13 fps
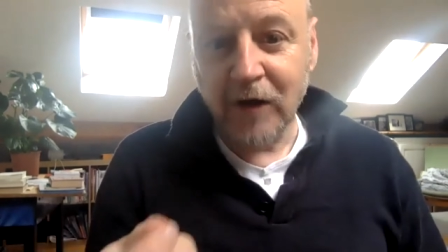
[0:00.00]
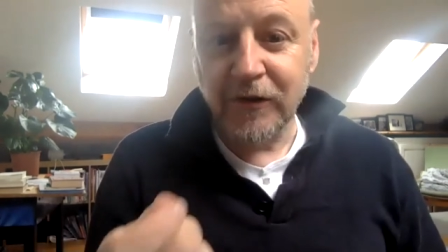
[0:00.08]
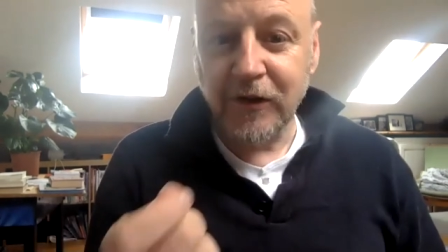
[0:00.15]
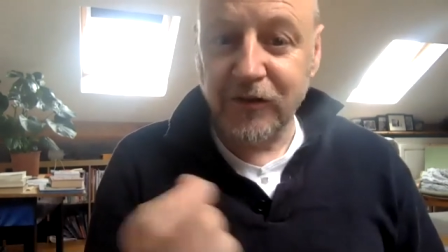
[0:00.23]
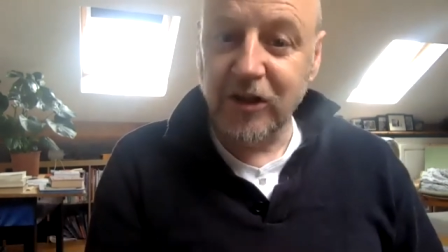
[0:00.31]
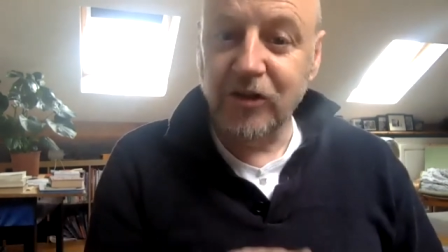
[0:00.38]

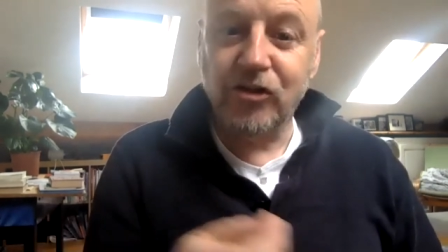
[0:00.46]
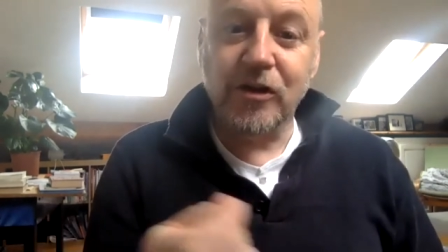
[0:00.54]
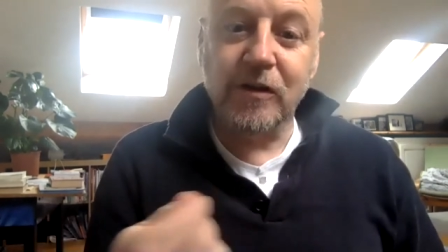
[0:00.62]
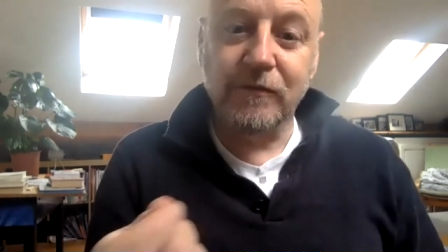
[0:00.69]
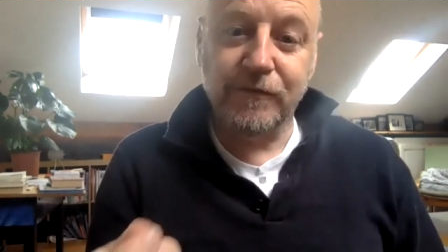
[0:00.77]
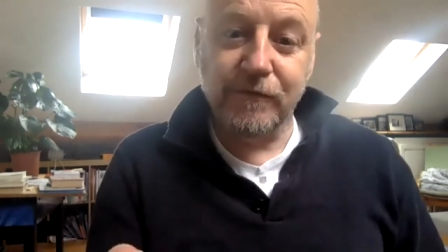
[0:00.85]
on the
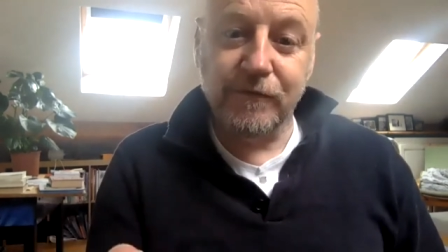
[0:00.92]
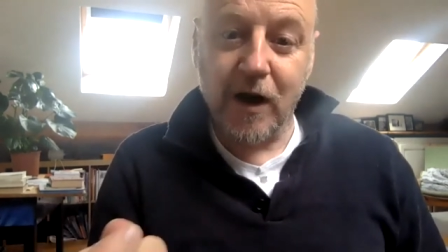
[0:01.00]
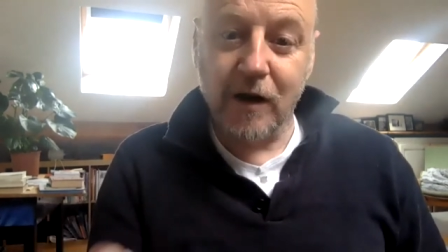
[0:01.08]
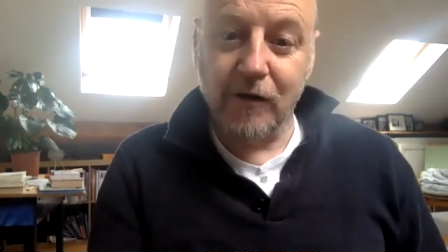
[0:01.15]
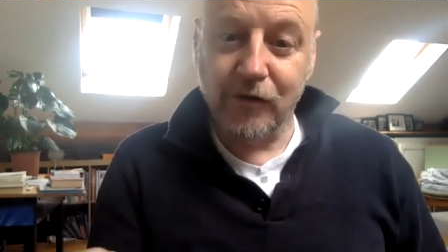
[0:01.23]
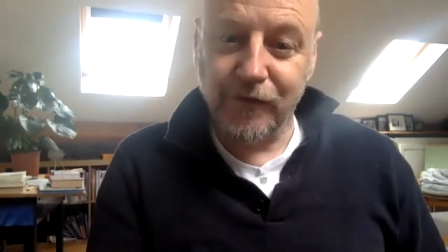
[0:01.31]
teaching of
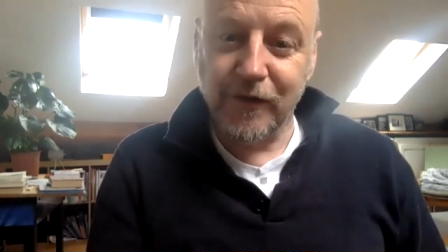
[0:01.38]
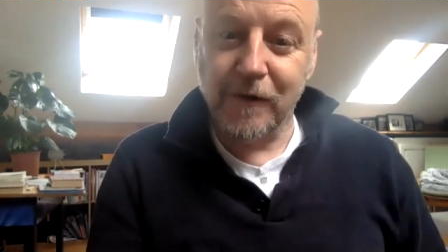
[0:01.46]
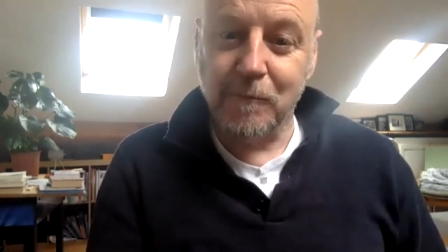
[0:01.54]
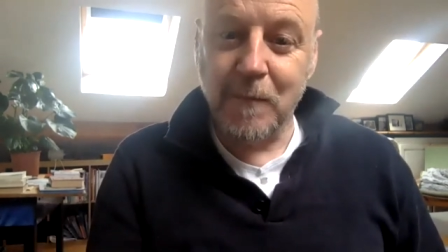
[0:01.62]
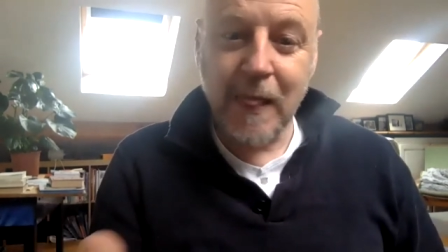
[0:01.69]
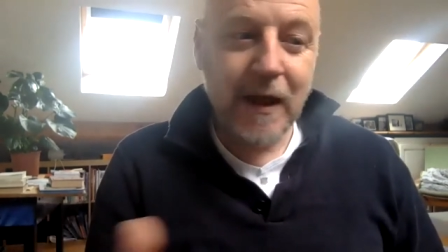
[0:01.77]
Irish
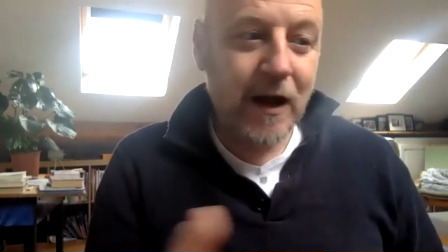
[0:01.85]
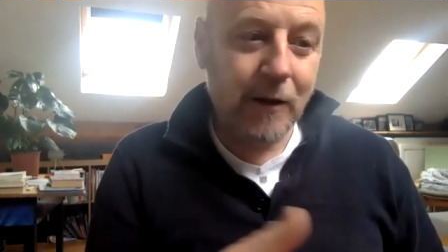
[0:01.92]
film.